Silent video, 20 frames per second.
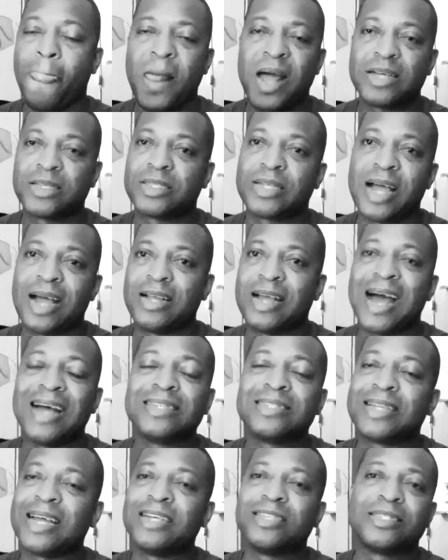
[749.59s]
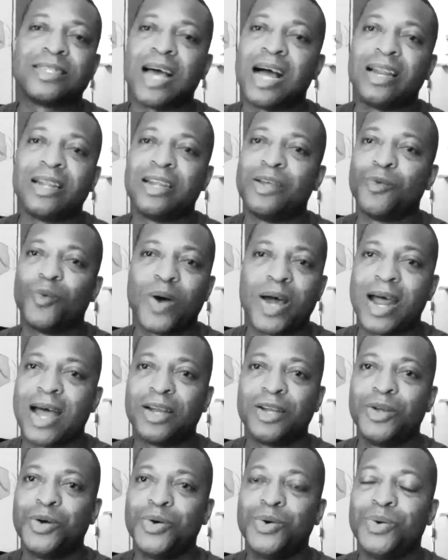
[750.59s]
I stand, I stand solid in what
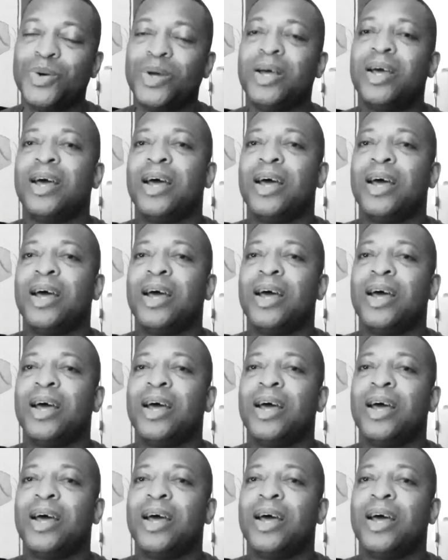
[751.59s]
I do.